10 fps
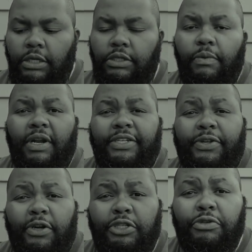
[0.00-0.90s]
So when I
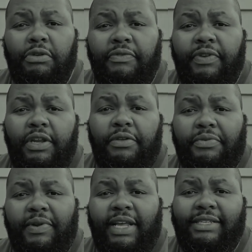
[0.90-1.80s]
started shooting the video
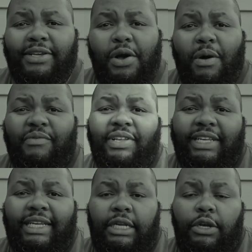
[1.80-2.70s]
three days ago, I
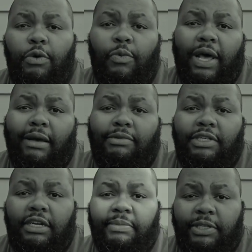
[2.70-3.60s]
really didn't know what I
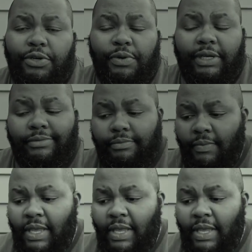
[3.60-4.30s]
was gonna be doing,